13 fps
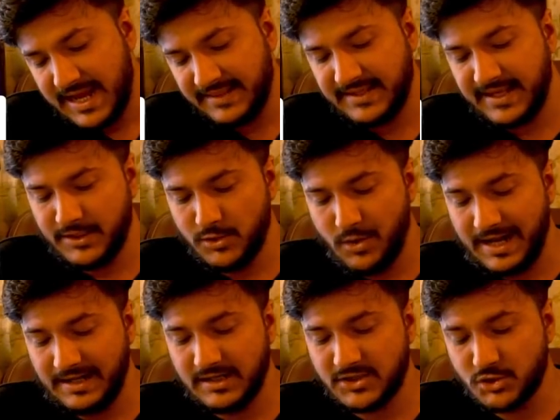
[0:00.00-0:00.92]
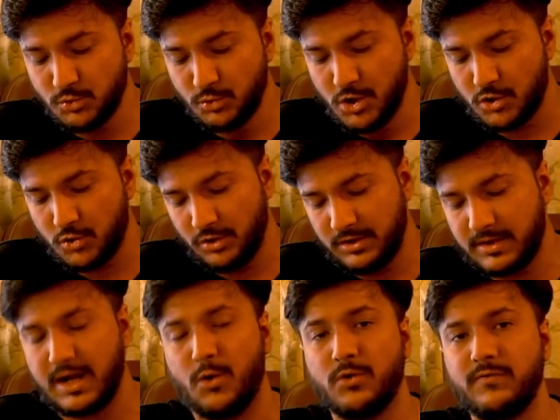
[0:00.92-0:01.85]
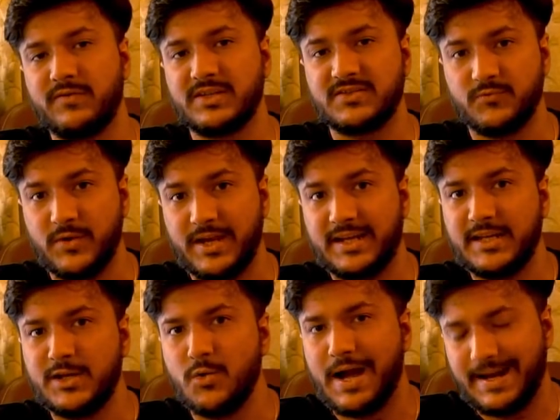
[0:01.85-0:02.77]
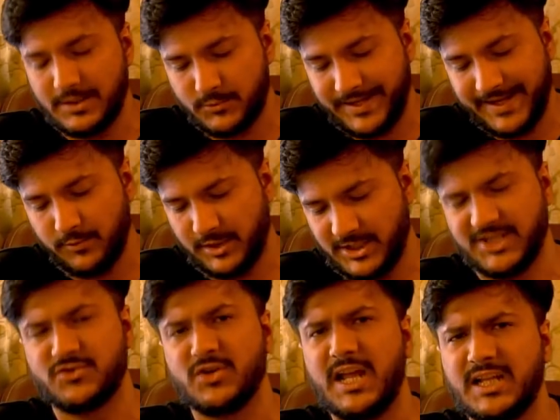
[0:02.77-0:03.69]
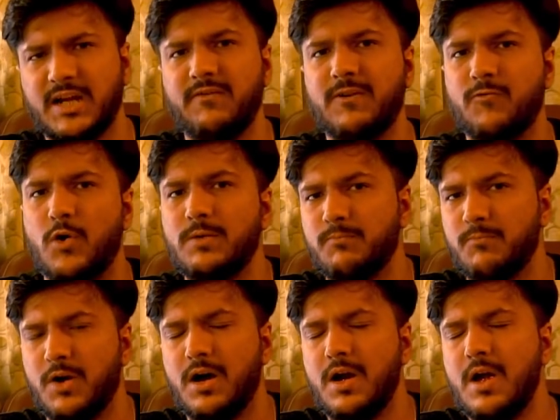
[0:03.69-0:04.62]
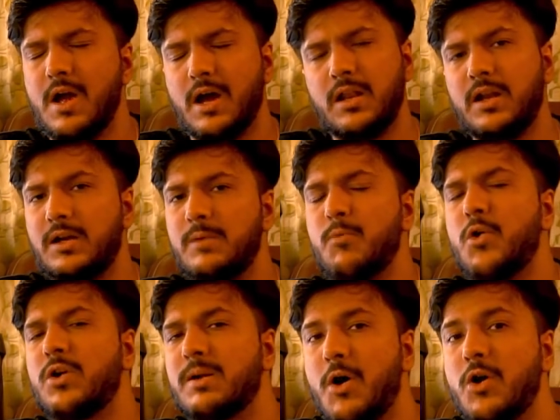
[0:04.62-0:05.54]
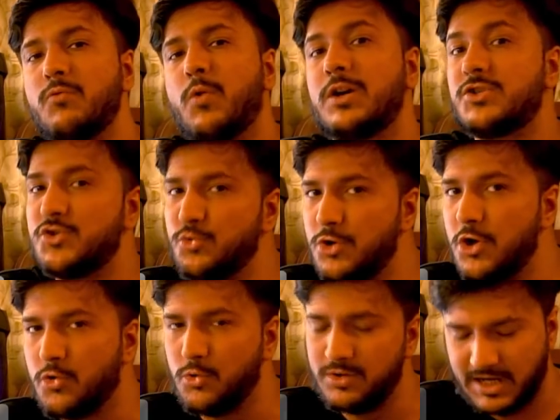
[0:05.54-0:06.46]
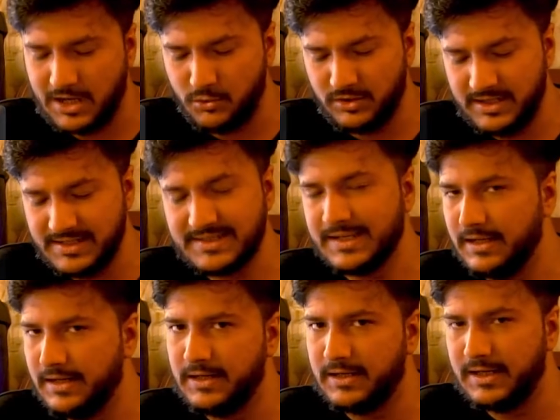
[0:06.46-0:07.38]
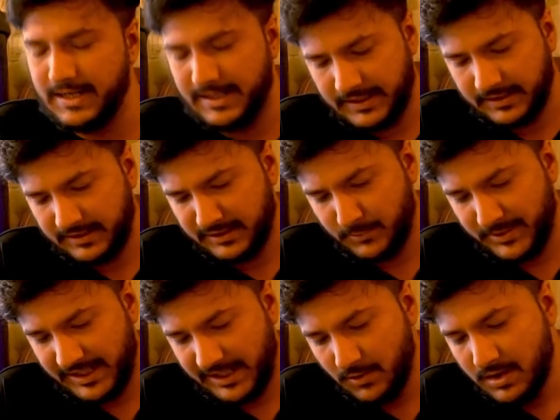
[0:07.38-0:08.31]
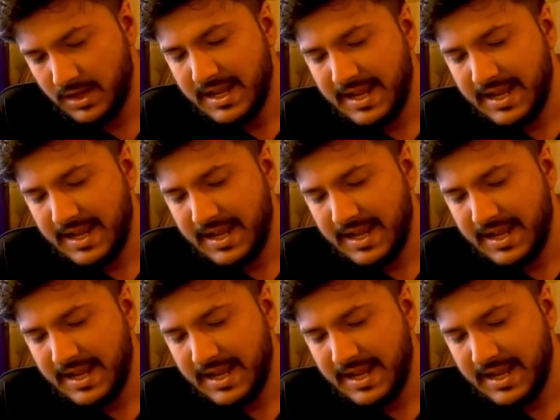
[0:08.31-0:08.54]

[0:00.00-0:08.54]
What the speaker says: And then you had a pseudocode round wherein you had 20 questions. So I'll cover a little more about what pseudocode round is a little later in the video.